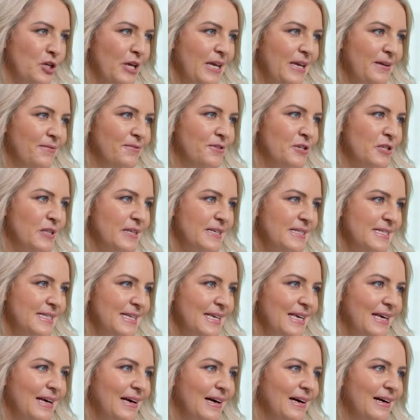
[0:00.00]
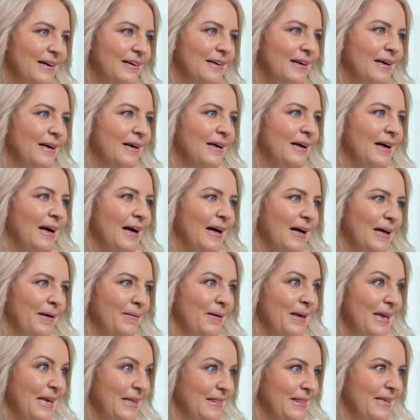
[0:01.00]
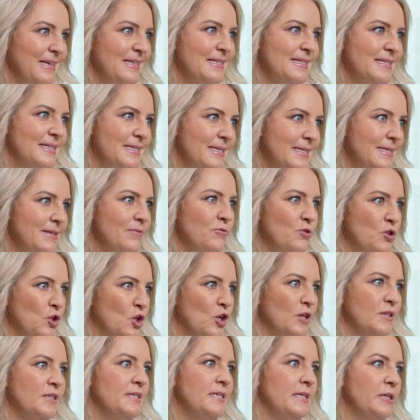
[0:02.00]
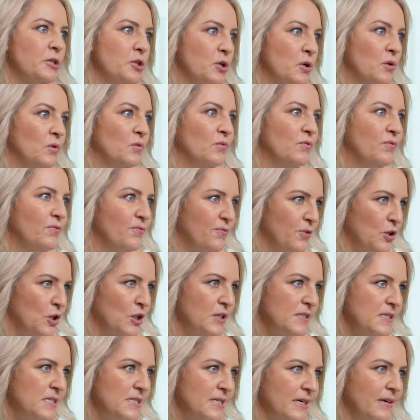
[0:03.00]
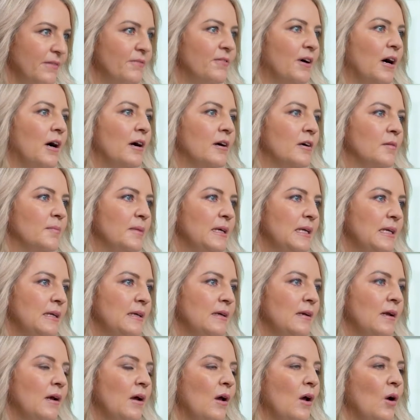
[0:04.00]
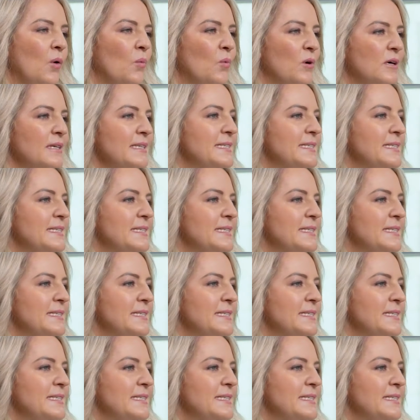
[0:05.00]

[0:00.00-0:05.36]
that you've achieved this year in this, digital first environment.